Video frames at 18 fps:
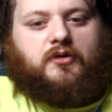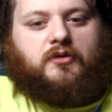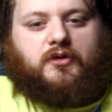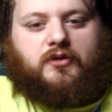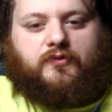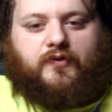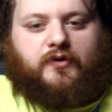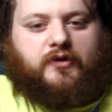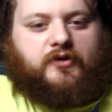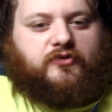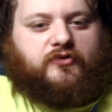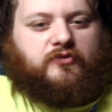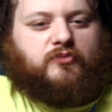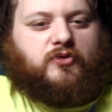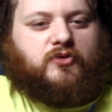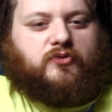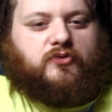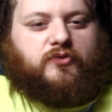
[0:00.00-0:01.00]
They're very
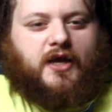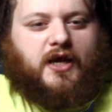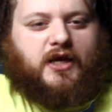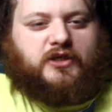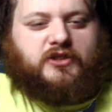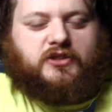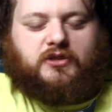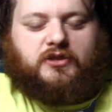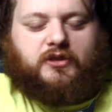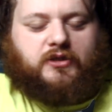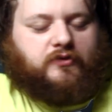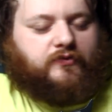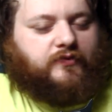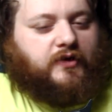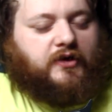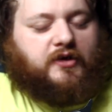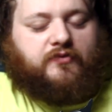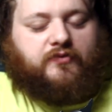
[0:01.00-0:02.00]
smooth action, like a
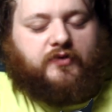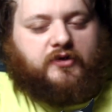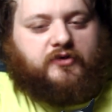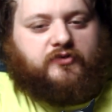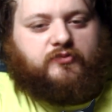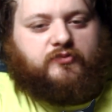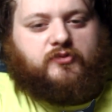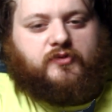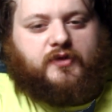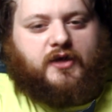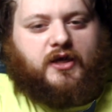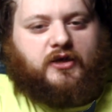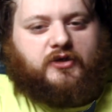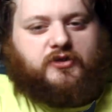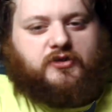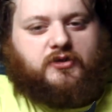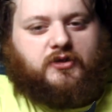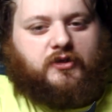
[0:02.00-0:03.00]
very, very smooth
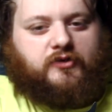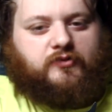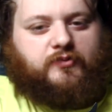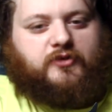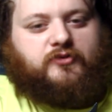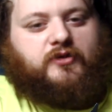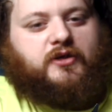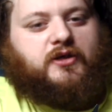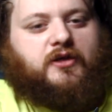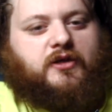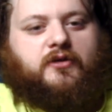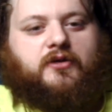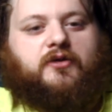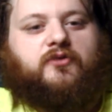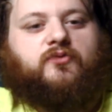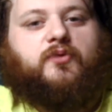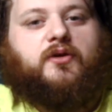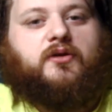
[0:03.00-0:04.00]
action, especially now that
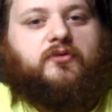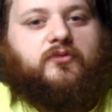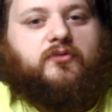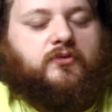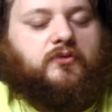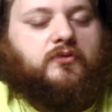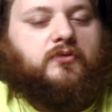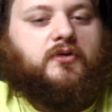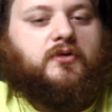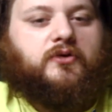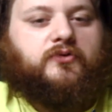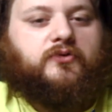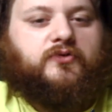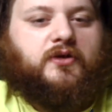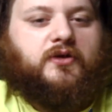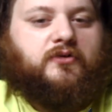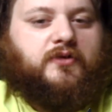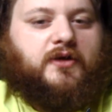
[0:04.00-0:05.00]
I've spent,
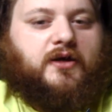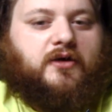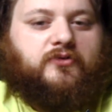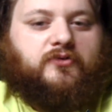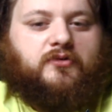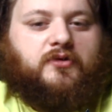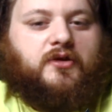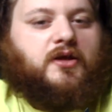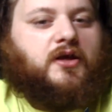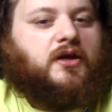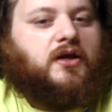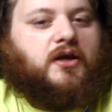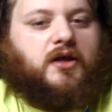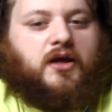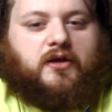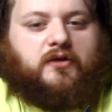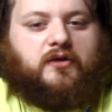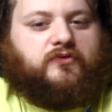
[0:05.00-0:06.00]
10,000.
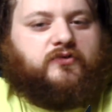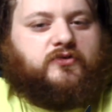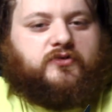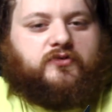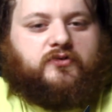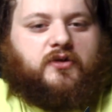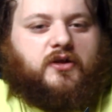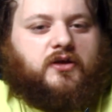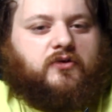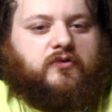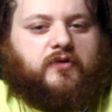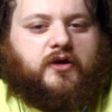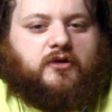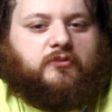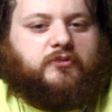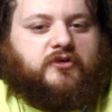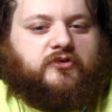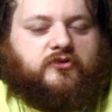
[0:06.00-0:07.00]
It is just
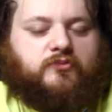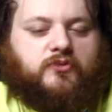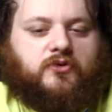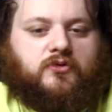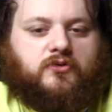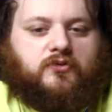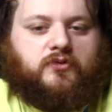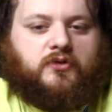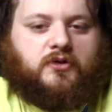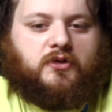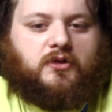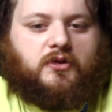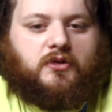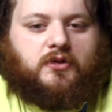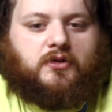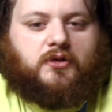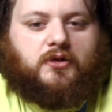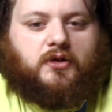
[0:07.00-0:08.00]
incredibly smooth.
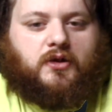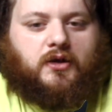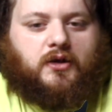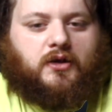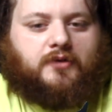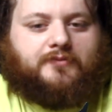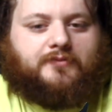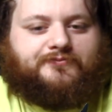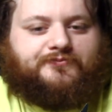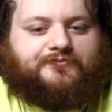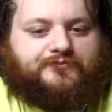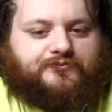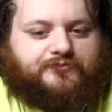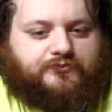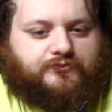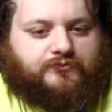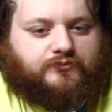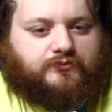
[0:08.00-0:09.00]

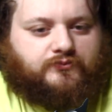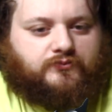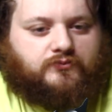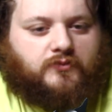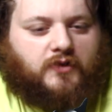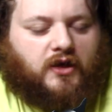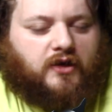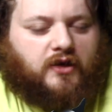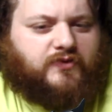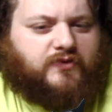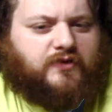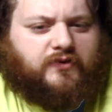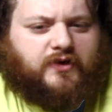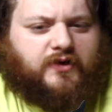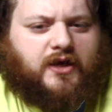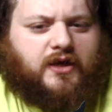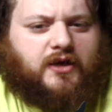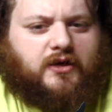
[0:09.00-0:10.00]
I've
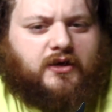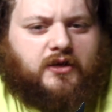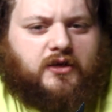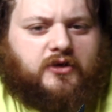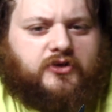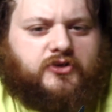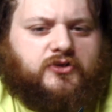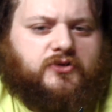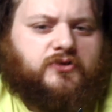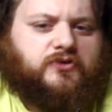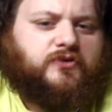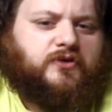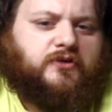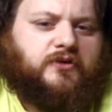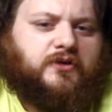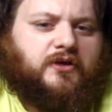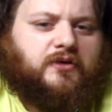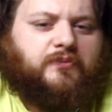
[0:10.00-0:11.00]
never had any issues
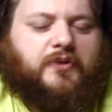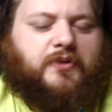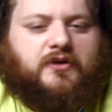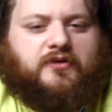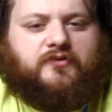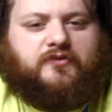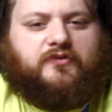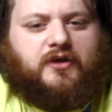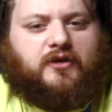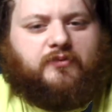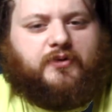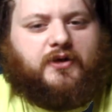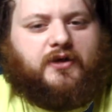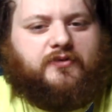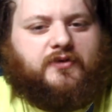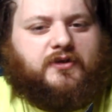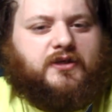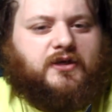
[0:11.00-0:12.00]
other than a pin stick, but
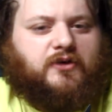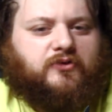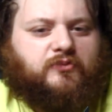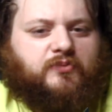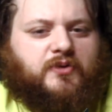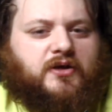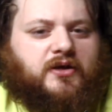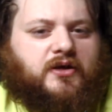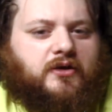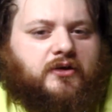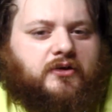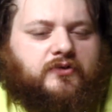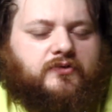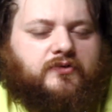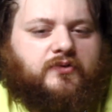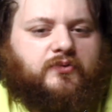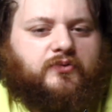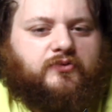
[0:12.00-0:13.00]
I think that was
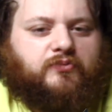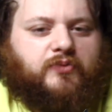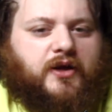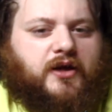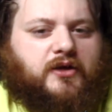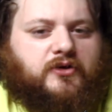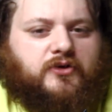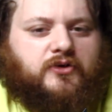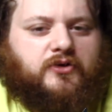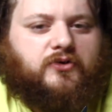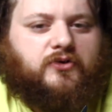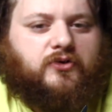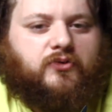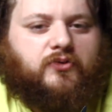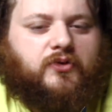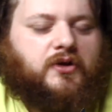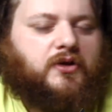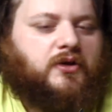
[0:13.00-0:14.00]
because it was brand
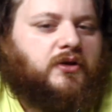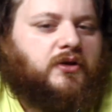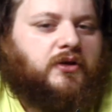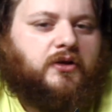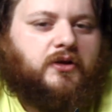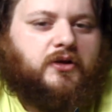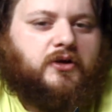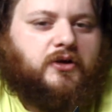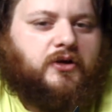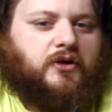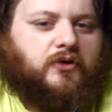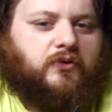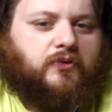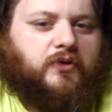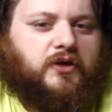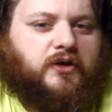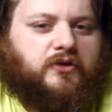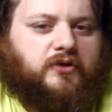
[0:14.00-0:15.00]
new,
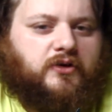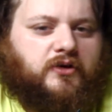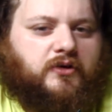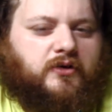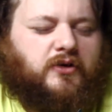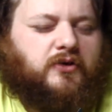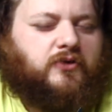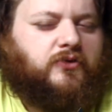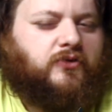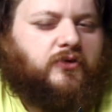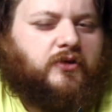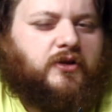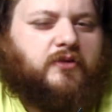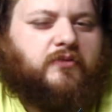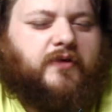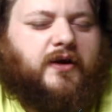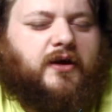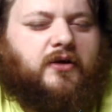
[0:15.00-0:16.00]
and usually
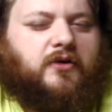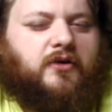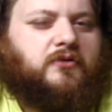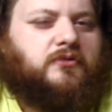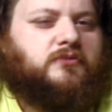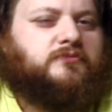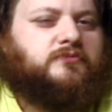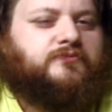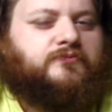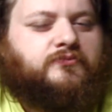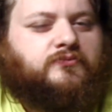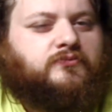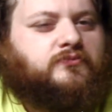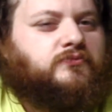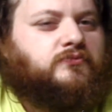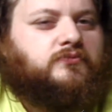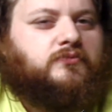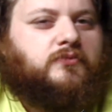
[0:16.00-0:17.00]
around,
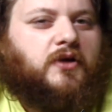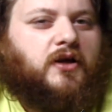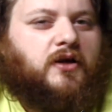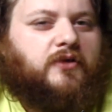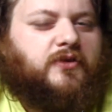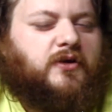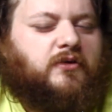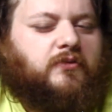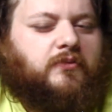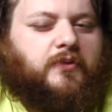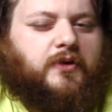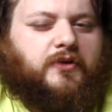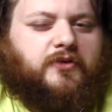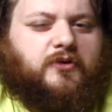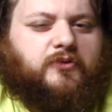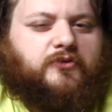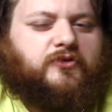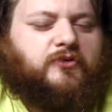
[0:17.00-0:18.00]
I think
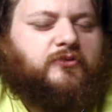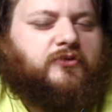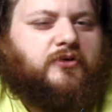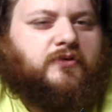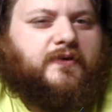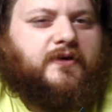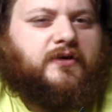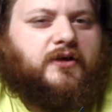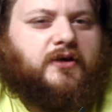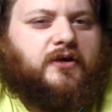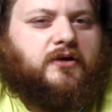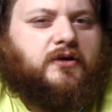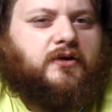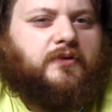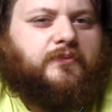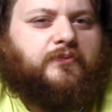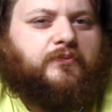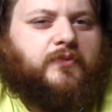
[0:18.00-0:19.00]
it was somewhere around like
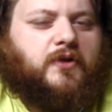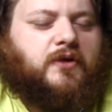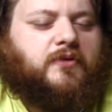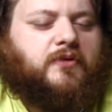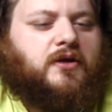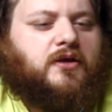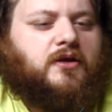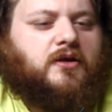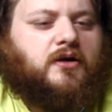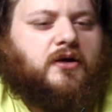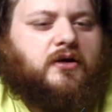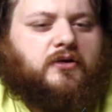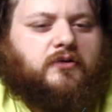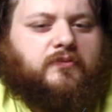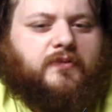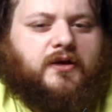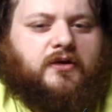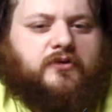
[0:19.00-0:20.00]
maybe
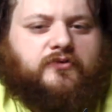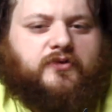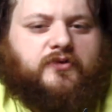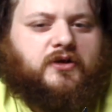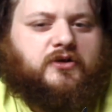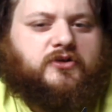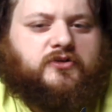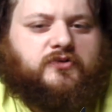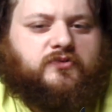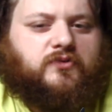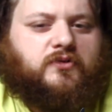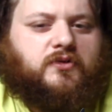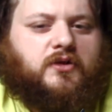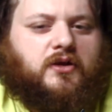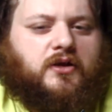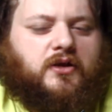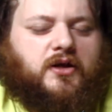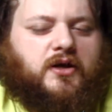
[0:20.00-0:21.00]
100 rounds, and it just
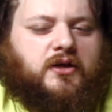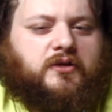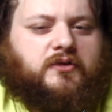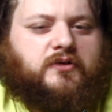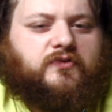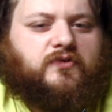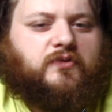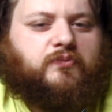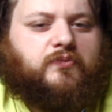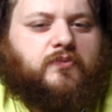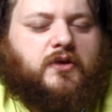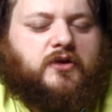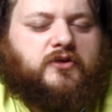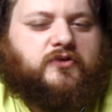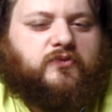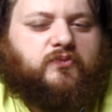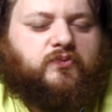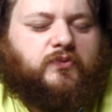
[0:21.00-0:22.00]

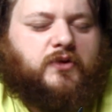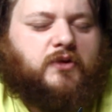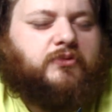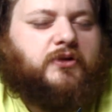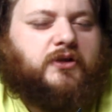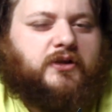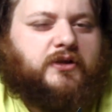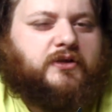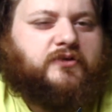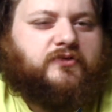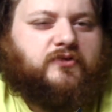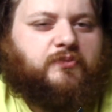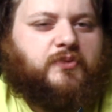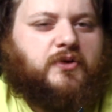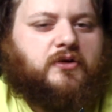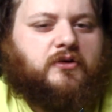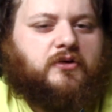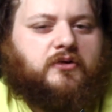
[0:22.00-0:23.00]
completely
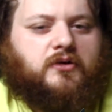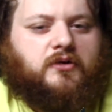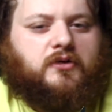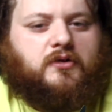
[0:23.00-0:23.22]
disappeared.